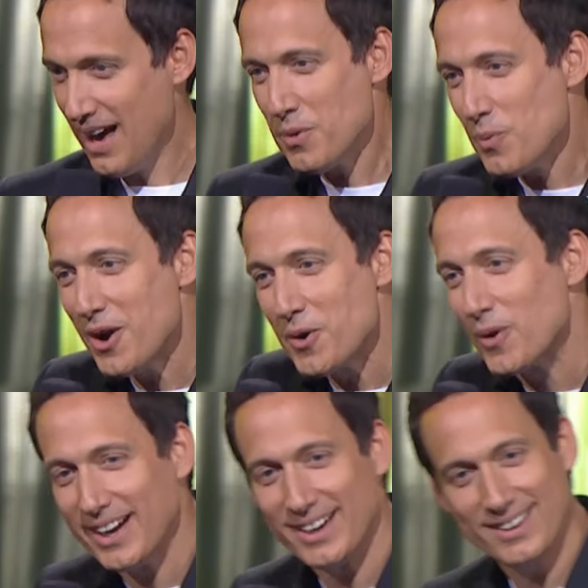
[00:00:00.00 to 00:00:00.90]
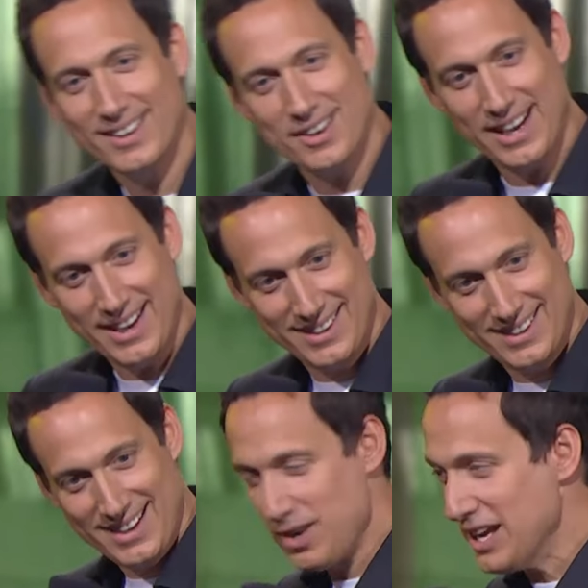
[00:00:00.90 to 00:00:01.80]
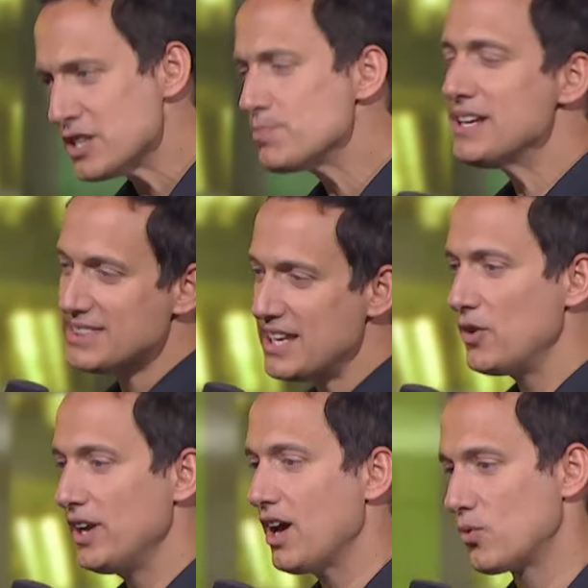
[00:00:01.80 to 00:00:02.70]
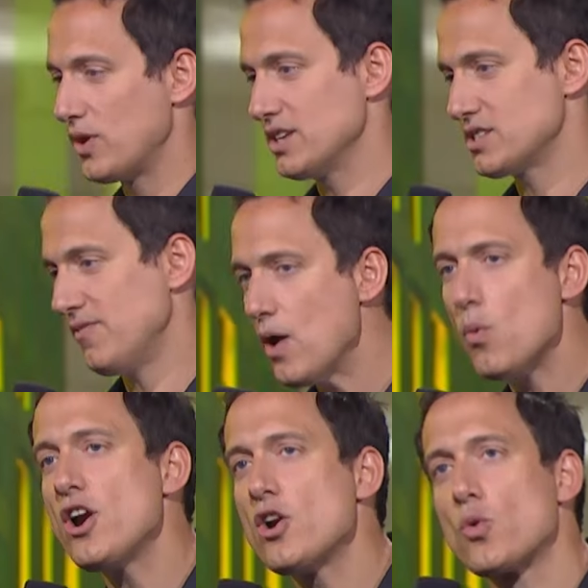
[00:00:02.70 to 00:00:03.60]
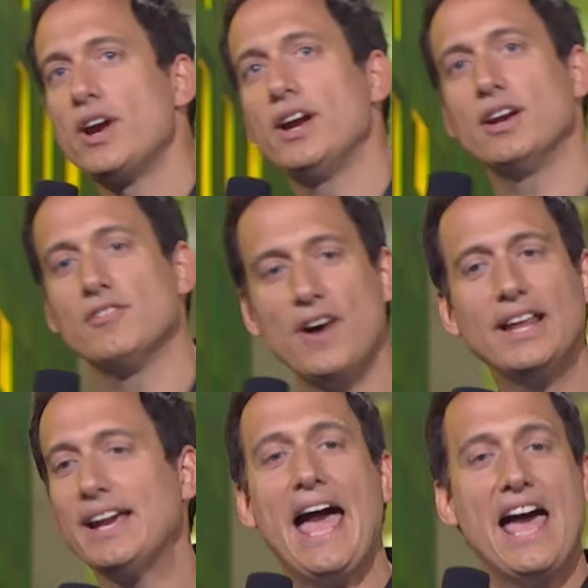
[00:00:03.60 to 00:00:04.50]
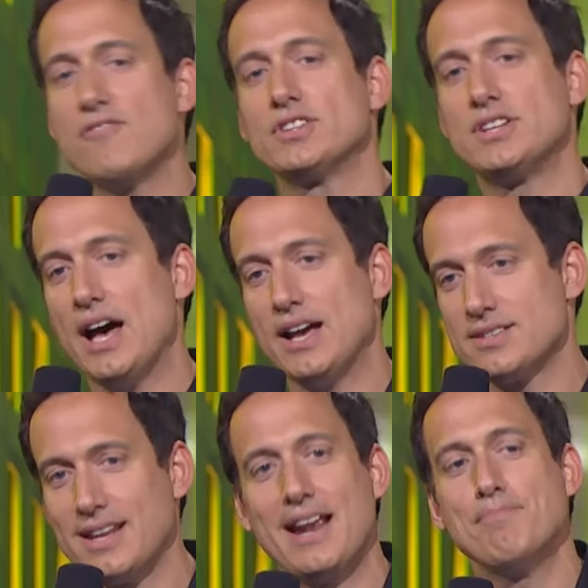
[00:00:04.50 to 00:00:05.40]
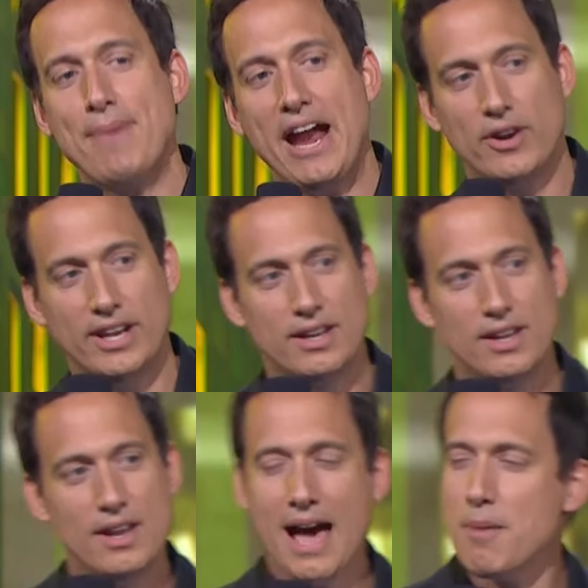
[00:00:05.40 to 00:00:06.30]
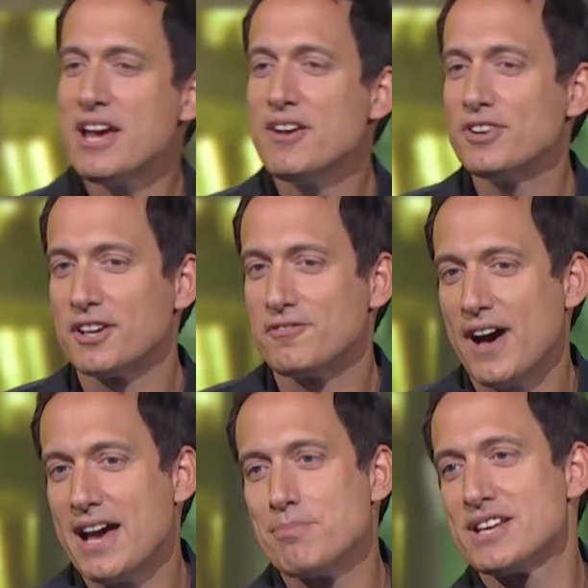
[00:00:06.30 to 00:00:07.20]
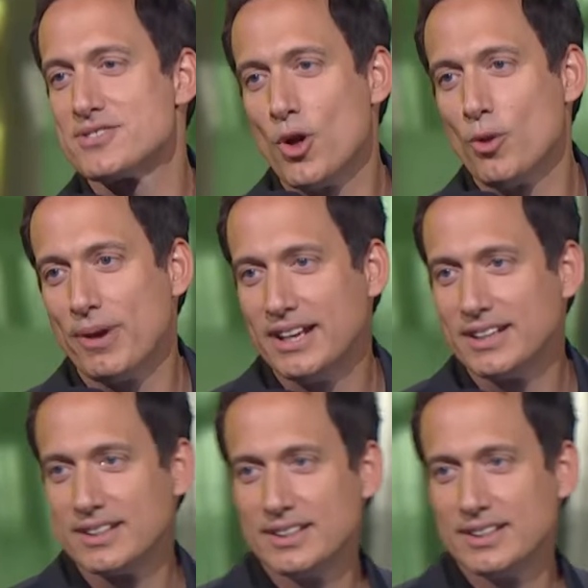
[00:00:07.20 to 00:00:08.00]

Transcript: I don't wear a ring, okay? Here's my theory on rings. If I wear a ring, if I like advertise that I'm married, how am I ever gonna find my soulmate?